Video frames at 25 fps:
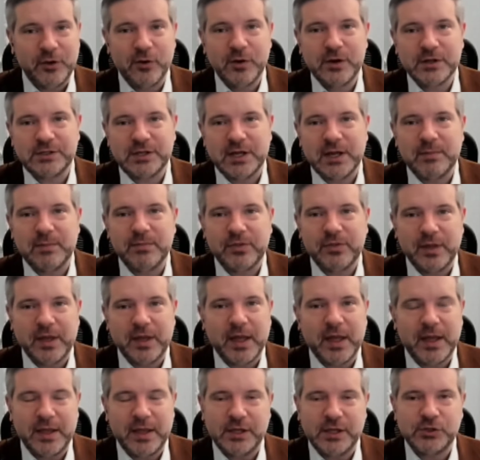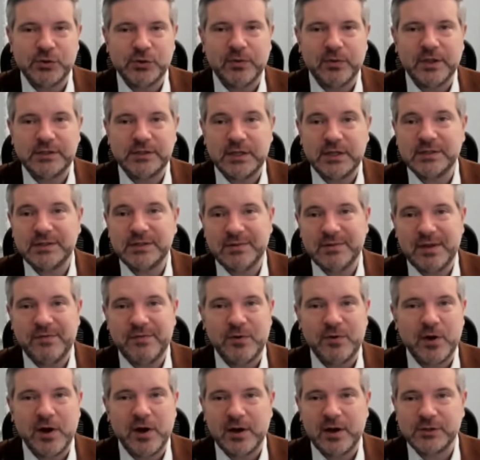the longer term issue on this is,
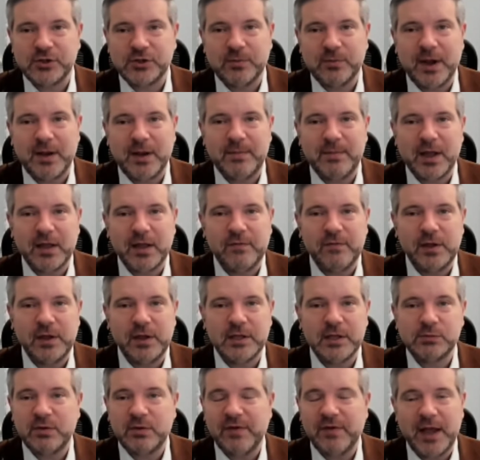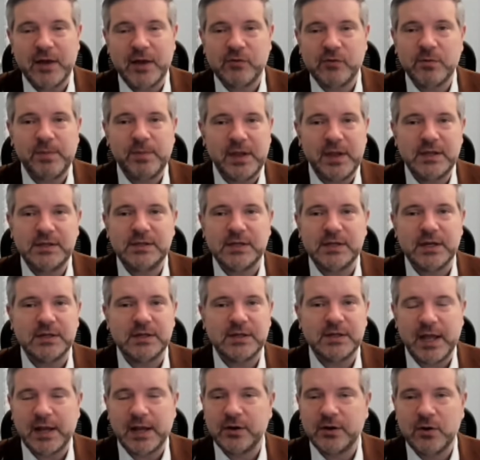if you cast your mind back a few years, we've had
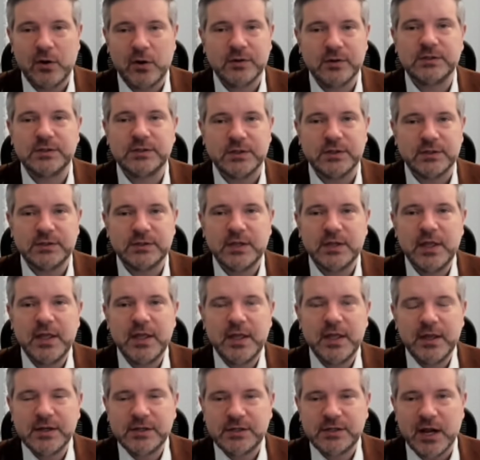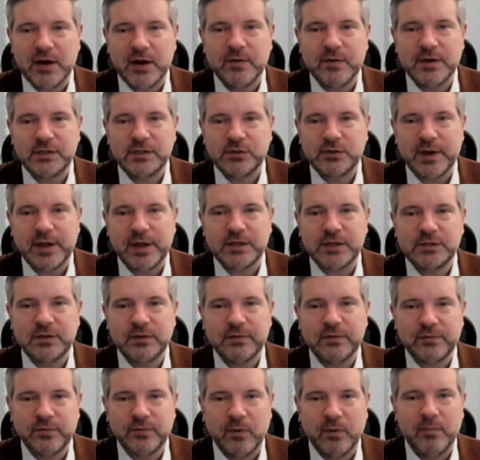repeated and constant terrorist
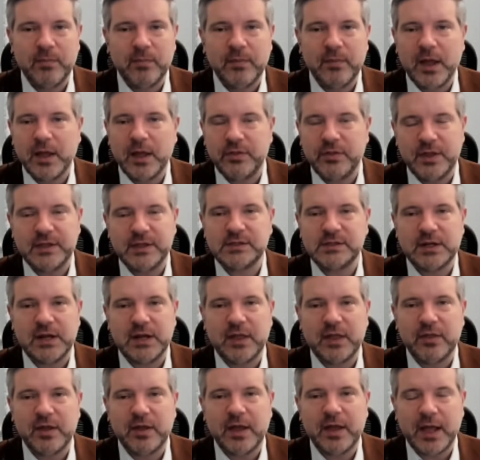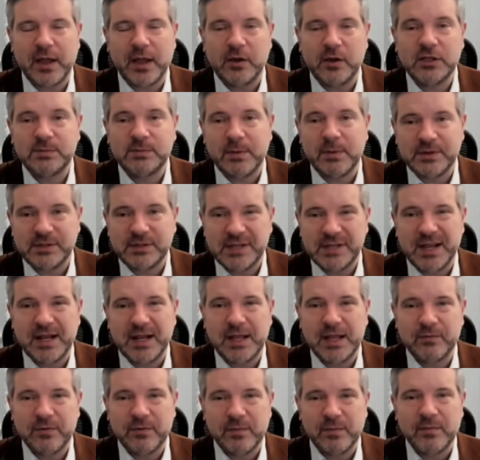threats from this and other angles, but
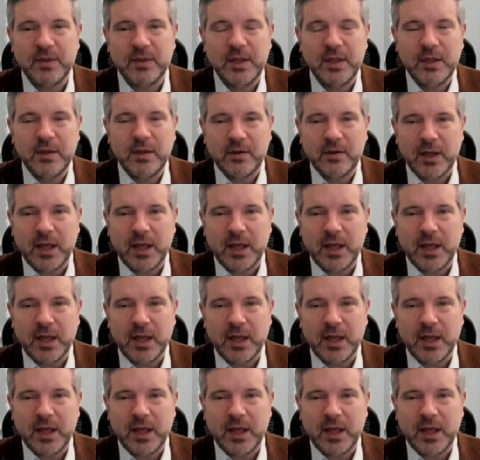particularly from